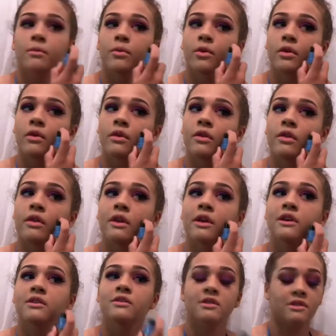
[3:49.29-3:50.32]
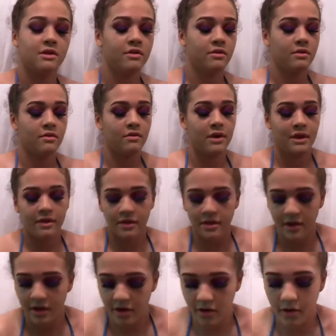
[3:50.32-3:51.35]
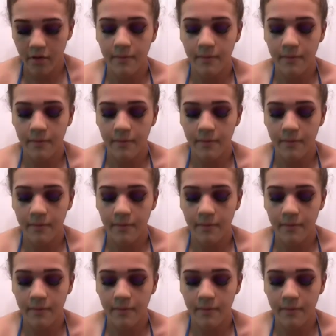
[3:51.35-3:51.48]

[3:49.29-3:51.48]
more of this right there,